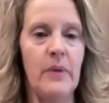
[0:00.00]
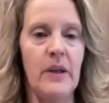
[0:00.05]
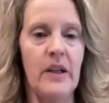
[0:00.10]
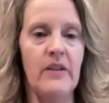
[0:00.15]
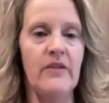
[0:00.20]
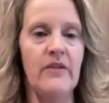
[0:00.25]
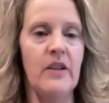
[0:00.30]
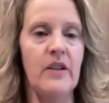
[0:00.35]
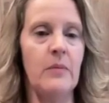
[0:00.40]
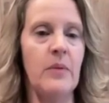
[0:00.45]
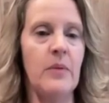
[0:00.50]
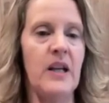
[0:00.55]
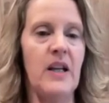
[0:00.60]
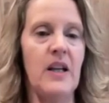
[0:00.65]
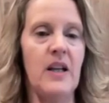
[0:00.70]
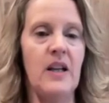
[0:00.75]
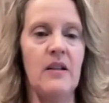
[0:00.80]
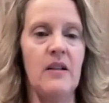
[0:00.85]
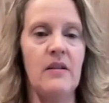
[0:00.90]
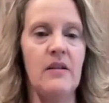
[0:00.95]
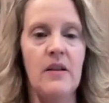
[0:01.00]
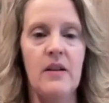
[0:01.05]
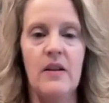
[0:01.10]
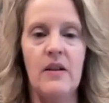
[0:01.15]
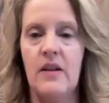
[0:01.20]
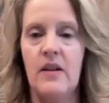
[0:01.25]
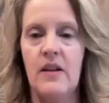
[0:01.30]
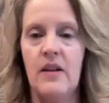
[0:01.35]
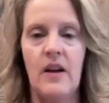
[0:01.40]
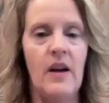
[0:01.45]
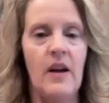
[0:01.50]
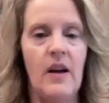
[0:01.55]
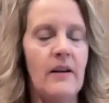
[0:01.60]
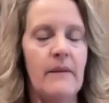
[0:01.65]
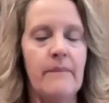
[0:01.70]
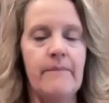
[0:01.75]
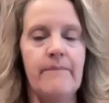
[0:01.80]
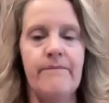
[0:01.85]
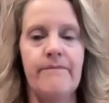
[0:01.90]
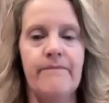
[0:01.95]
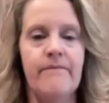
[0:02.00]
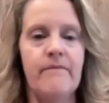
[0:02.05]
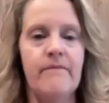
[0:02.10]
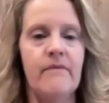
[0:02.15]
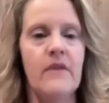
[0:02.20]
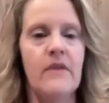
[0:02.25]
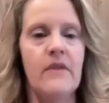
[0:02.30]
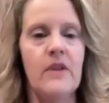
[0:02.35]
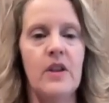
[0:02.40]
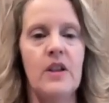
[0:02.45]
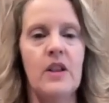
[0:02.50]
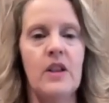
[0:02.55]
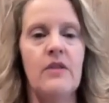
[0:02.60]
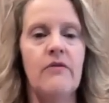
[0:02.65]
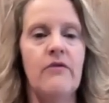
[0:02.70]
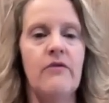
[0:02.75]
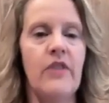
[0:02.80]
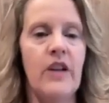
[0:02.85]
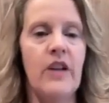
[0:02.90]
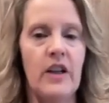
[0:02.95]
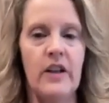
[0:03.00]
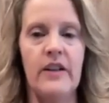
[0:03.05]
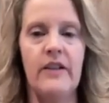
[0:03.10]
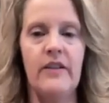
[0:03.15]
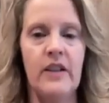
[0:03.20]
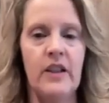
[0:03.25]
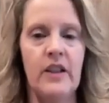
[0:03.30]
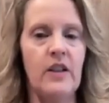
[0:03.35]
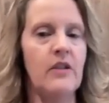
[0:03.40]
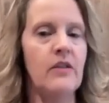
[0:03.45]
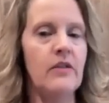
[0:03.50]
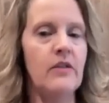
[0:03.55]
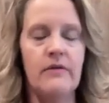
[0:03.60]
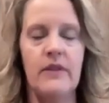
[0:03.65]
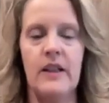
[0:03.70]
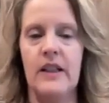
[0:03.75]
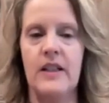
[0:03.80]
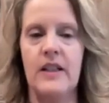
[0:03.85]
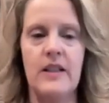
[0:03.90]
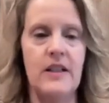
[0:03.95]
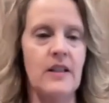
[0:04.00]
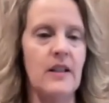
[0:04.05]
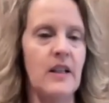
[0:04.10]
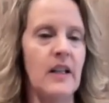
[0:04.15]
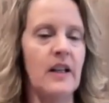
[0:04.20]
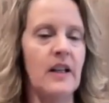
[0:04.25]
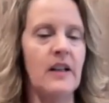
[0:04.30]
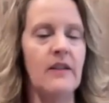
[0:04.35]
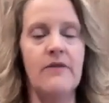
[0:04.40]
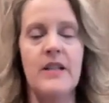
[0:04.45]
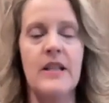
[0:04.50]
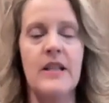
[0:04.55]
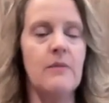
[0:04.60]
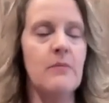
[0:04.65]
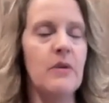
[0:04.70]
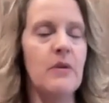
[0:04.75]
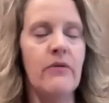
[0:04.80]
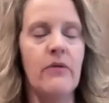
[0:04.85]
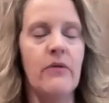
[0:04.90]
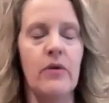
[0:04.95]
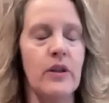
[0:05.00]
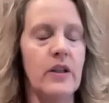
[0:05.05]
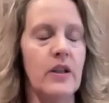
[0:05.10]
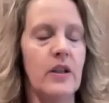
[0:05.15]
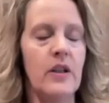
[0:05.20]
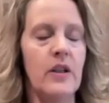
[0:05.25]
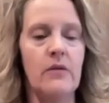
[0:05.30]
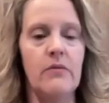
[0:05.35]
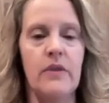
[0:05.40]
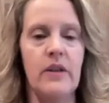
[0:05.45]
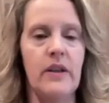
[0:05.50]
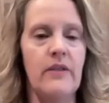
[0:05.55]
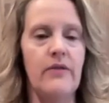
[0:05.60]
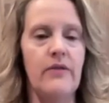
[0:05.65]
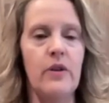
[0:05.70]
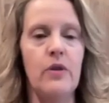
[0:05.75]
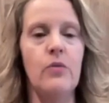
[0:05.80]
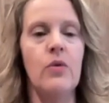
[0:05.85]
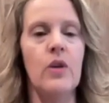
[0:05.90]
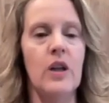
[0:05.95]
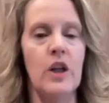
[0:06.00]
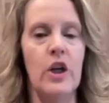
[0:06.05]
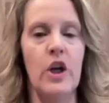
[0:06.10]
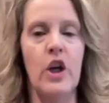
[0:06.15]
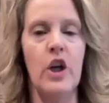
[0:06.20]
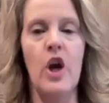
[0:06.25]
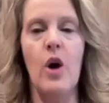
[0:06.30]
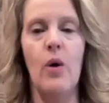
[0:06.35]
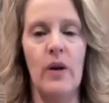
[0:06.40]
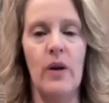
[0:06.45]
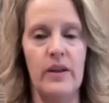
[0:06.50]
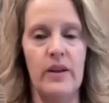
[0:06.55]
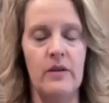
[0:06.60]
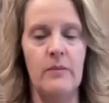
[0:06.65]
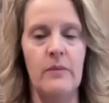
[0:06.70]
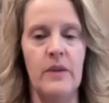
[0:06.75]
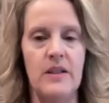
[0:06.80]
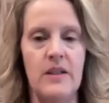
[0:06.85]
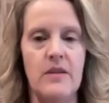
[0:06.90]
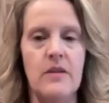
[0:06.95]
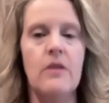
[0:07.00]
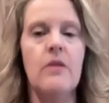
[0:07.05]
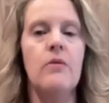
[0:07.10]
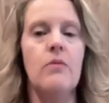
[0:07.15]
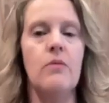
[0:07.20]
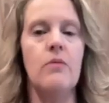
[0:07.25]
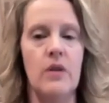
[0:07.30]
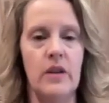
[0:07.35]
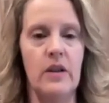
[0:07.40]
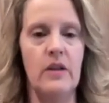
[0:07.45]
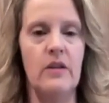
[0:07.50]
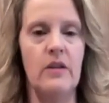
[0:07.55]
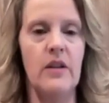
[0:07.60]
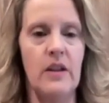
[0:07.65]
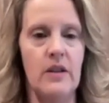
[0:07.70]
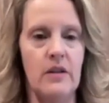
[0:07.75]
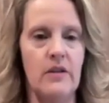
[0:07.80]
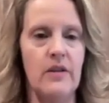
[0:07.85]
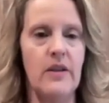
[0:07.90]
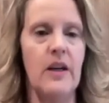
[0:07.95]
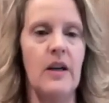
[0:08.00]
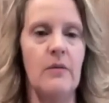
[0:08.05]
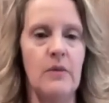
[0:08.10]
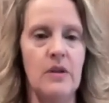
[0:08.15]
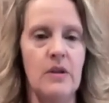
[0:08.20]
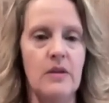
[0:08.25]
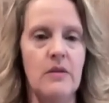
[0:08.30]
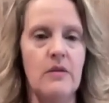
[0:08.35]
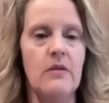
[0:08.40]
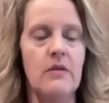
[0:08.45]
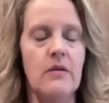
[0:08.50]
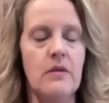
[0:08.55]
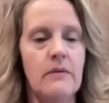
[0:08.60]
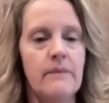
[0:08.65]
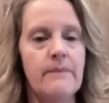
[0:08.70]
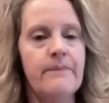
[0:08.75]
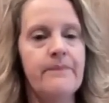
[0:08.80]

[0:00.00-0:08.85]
pelvic pain. Um, very, like I've said before, if you work no other muscle, work your inner thigh muscles.